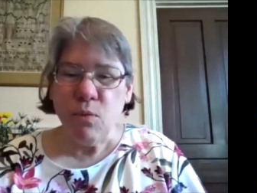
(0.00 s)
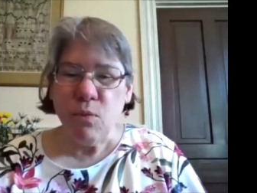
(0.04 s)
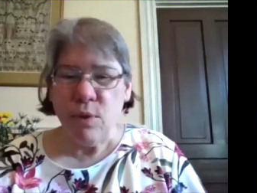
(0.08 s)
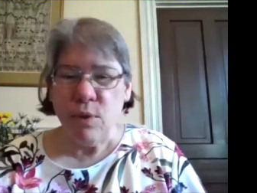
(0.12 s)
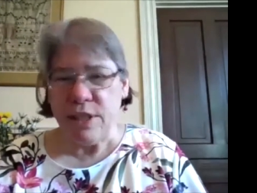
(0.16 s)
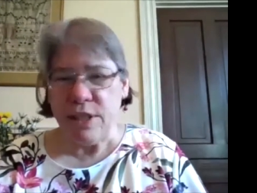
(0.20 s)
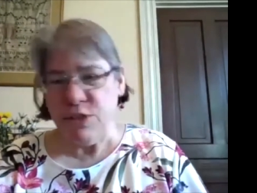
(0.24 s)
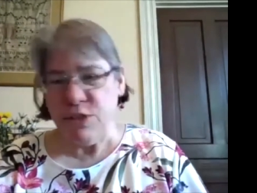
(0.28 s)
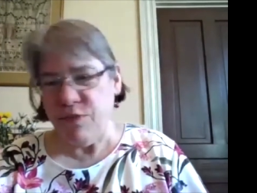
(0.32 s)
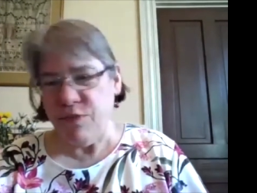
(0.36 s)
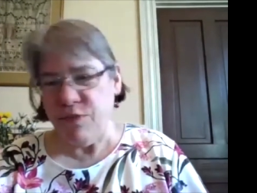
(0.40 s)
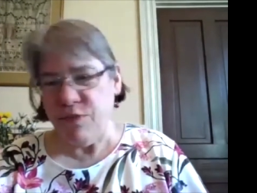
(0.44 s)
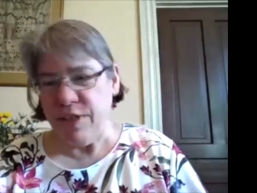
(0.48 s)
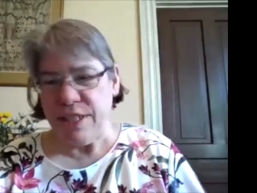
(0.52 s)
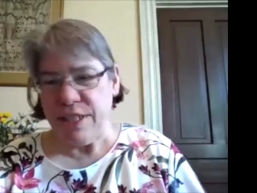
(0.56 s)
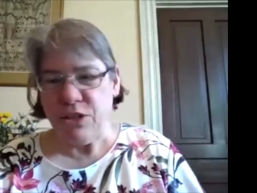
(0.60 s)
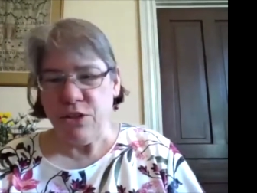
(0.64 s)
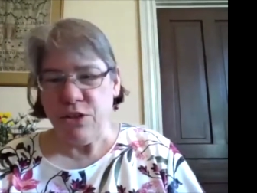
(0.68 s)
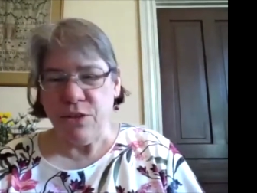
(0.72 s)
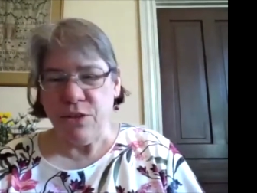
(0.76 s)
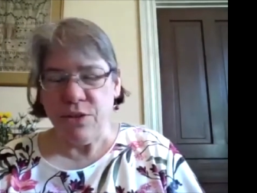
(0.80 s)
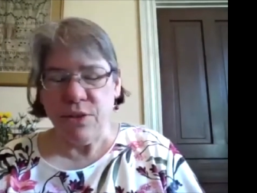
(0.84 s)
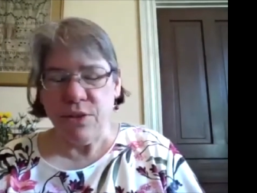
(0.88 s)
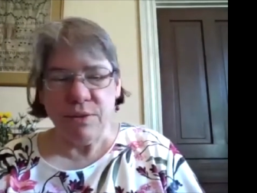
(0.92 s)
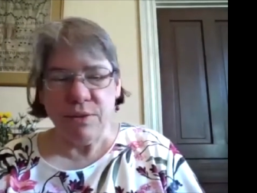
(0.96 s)
which
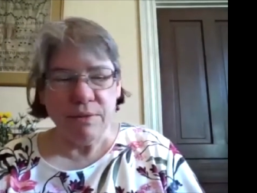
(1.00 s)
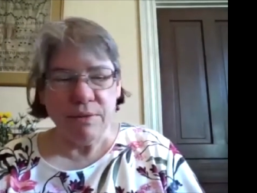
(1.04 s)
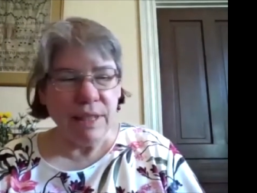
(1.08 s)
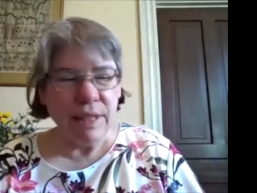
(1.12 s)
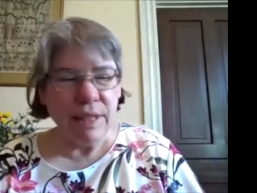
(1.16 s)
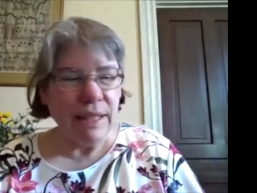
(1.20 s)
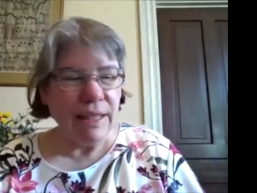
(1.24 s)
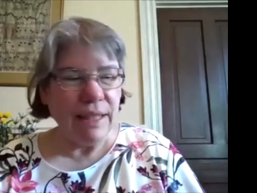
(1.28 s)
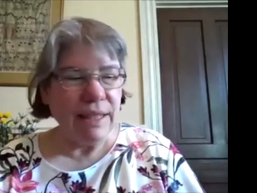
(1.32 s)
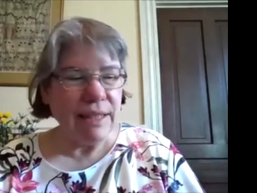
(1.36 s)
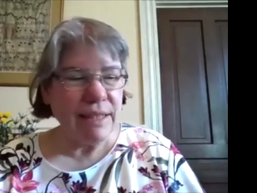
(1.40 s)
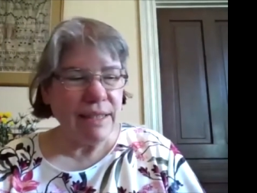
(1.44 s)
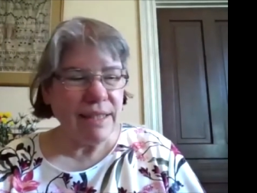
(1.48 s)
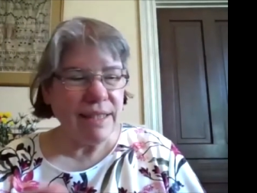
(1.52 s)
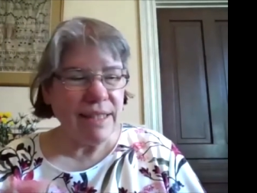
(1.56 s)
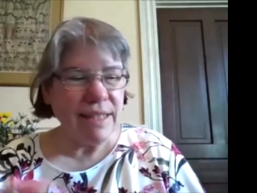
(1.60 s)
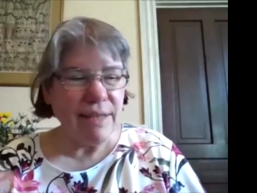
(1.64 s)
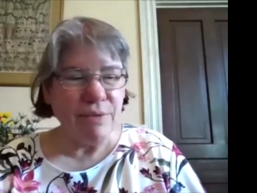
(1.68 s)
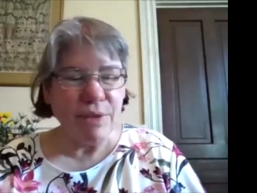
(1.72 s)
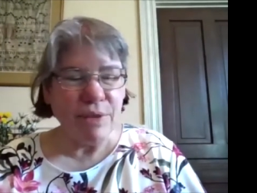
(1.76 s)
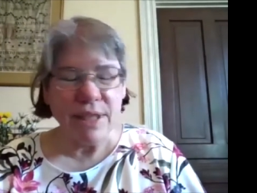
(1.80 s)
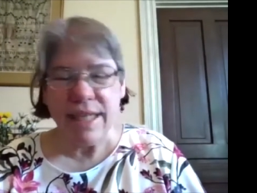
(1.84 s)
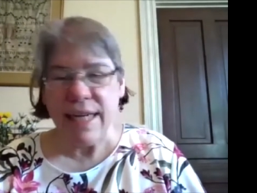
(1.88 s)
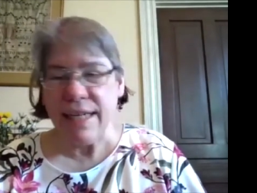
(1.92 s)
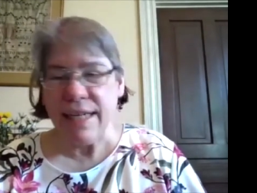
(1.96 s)
feature
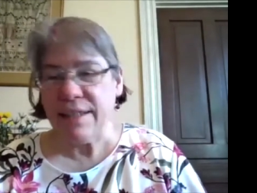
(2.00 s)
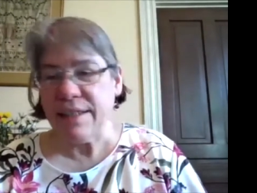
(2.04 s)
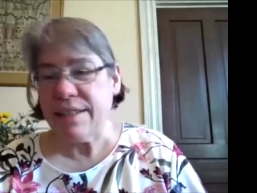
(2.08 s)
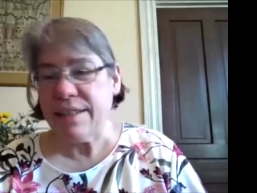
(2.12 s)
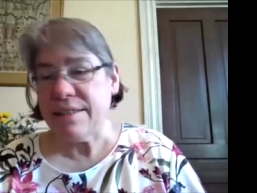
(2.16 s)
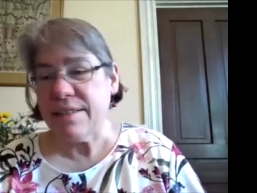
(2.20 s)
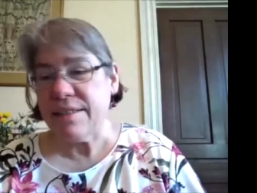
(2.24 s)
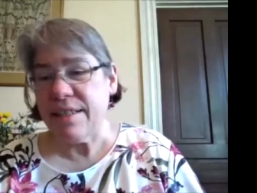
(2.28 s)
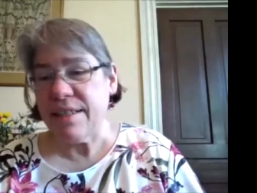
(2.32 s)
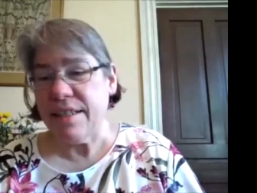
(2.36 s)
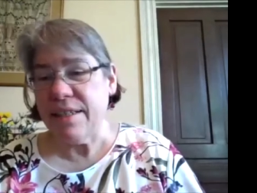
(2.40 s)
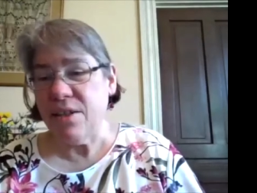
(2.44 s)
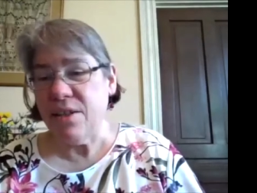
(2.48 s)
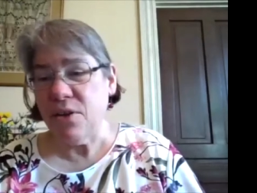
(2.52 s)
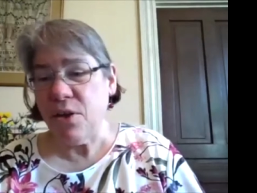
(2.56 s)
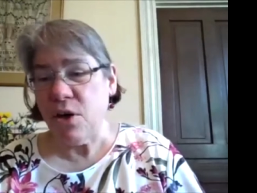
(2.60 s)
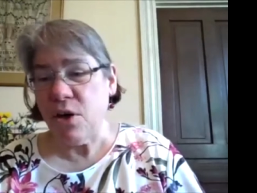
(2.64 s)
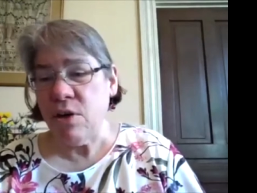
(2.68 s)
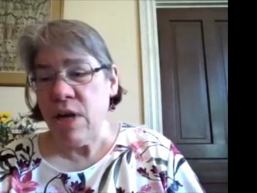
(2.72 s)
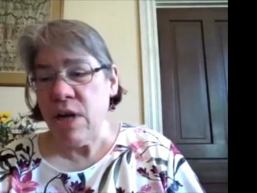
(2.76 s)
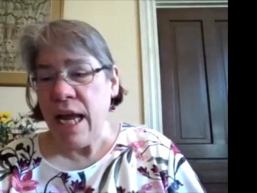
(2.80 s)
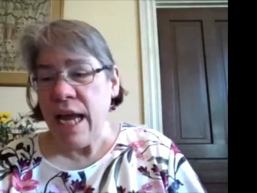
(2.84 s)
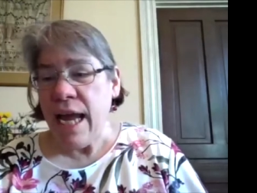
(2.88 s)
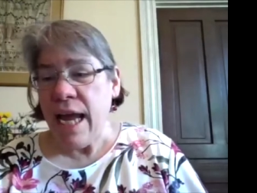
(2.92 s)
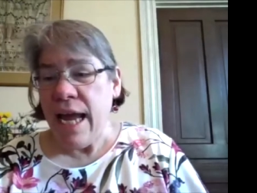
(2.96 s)
Stephen Dedalus, the
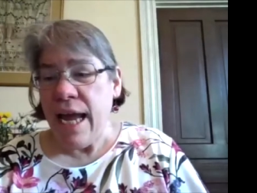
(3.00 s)
hero.